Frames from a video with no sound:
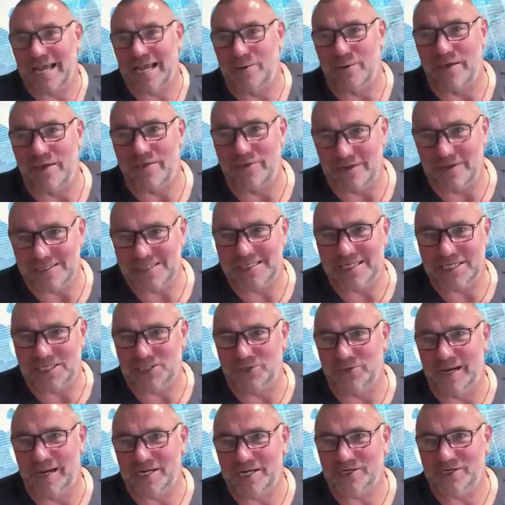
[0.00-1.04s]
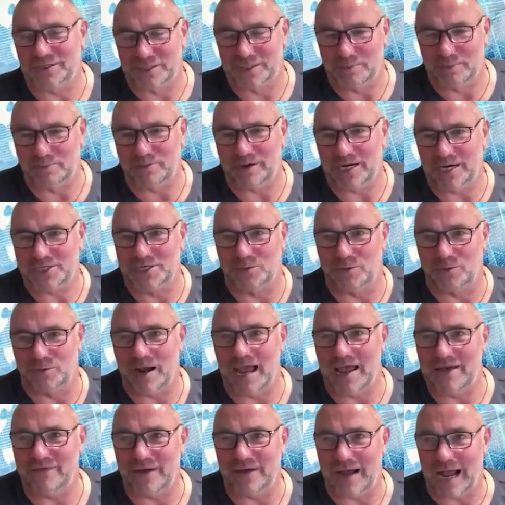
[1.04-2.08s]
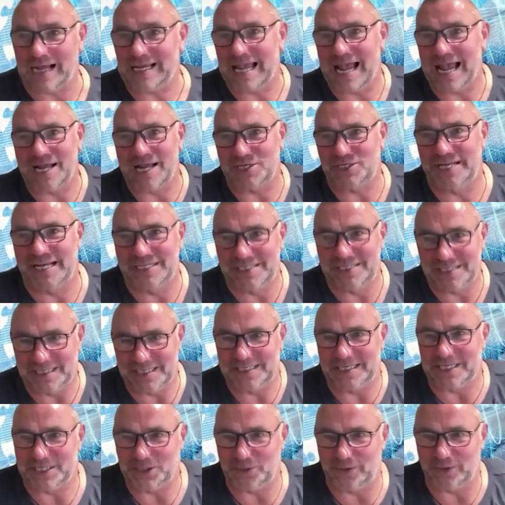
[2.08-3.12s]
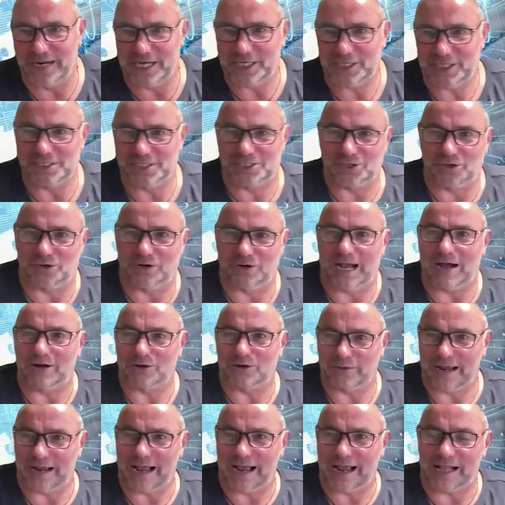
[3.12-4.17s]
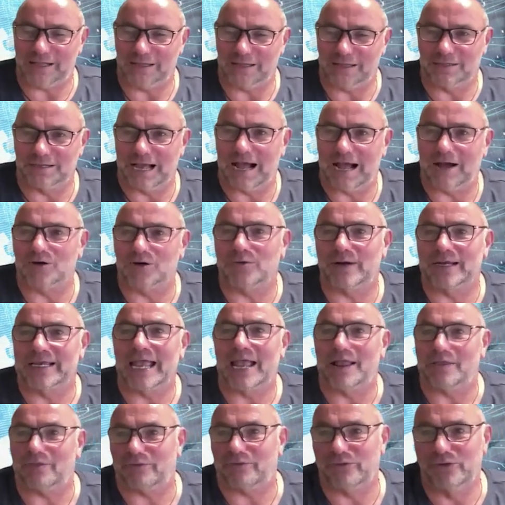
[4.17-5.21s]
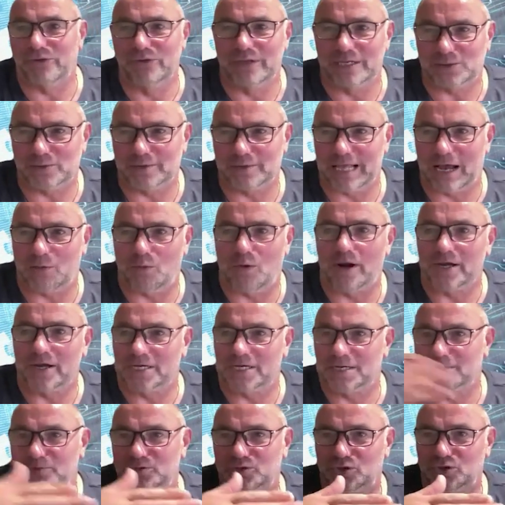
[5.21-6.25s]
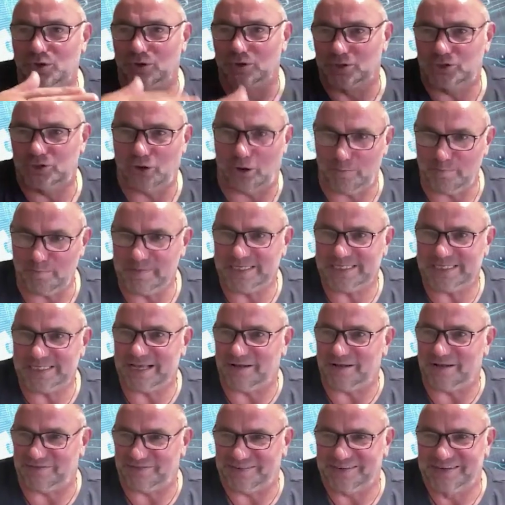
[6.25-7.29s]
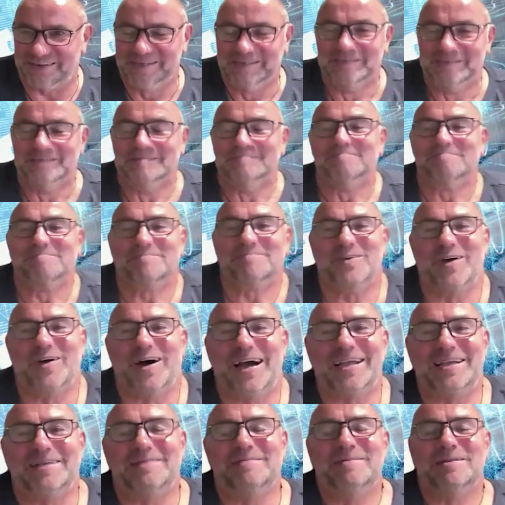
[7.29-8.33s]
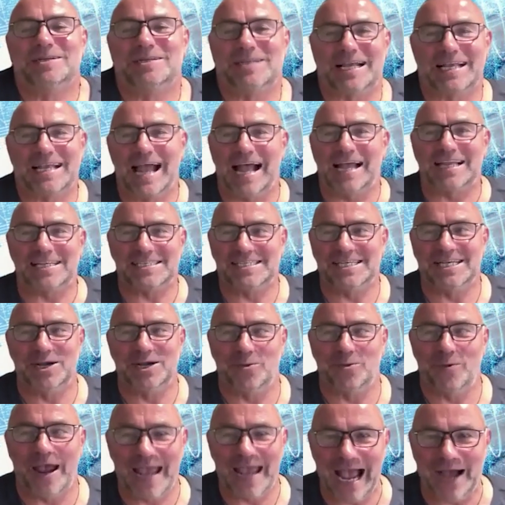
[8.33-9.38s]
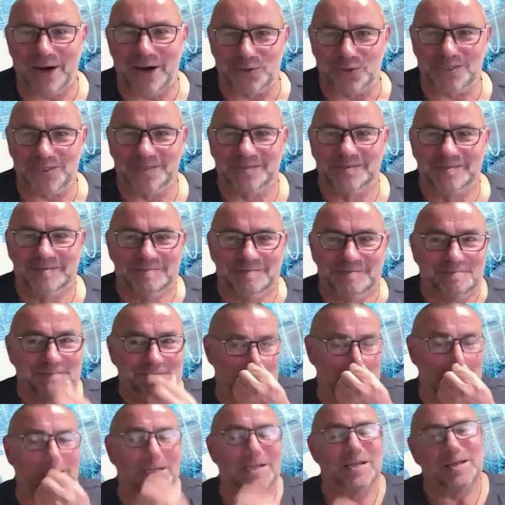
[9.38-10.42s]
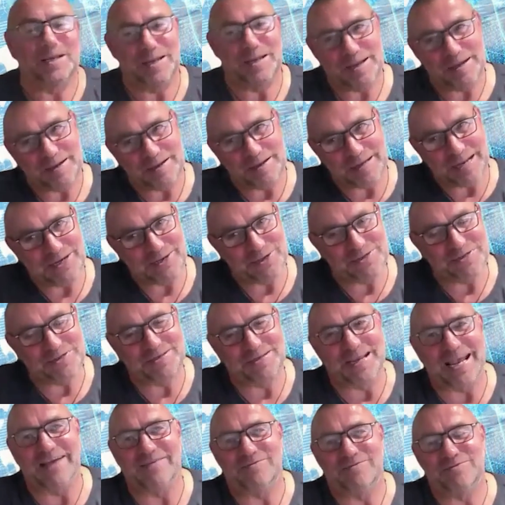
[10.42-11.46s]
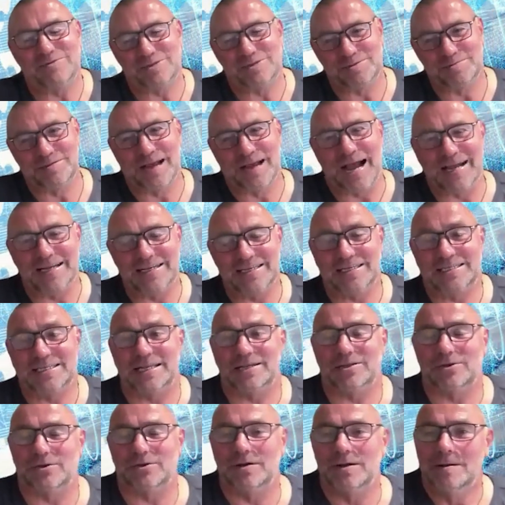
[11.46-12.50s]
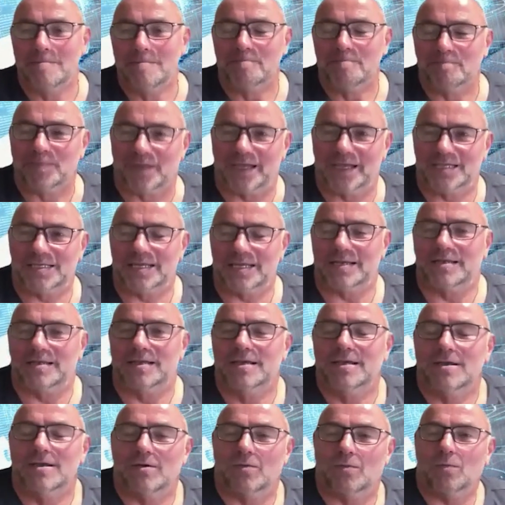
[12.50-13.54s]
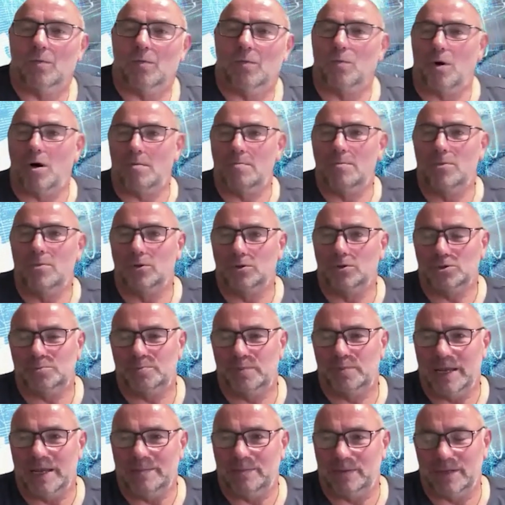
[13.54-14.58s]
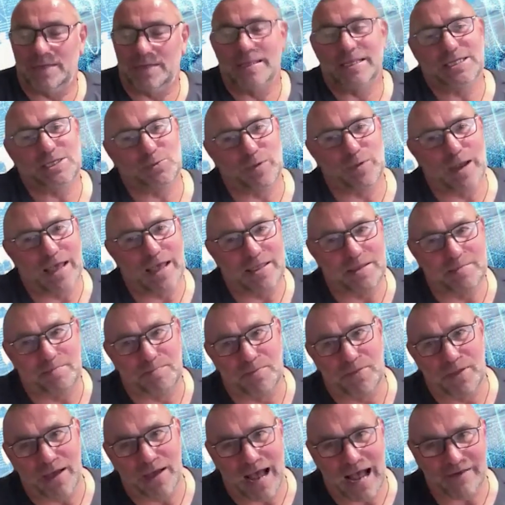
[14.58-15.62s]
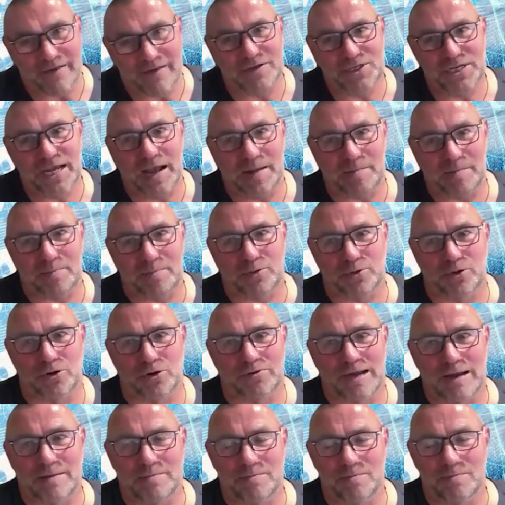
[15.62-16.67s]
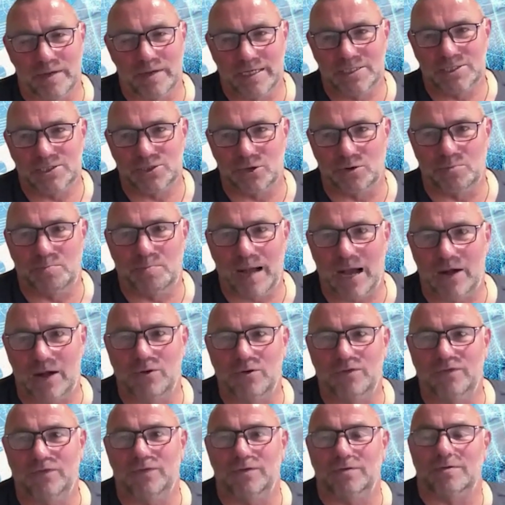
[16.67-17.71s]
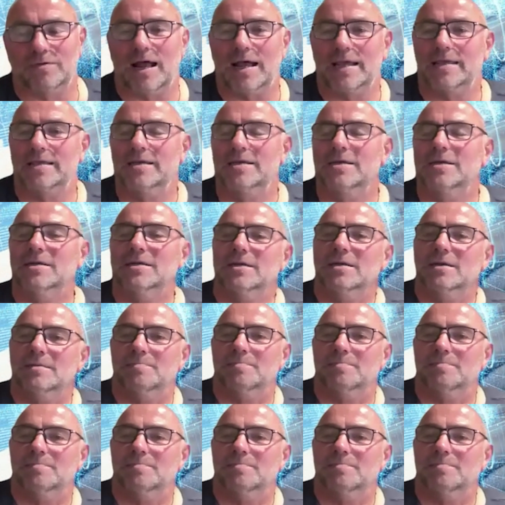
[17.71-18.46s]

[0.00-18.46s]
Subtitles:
I don't care whether it's situational depression or whatever. I can't change the situation. So how do I get through this without wanting to go and top myself, right? Because I can't see a way out, right? And he just gave us some guidance. He said, look, he said, what most people, and this is where the Have a Chat program is so powerful, right?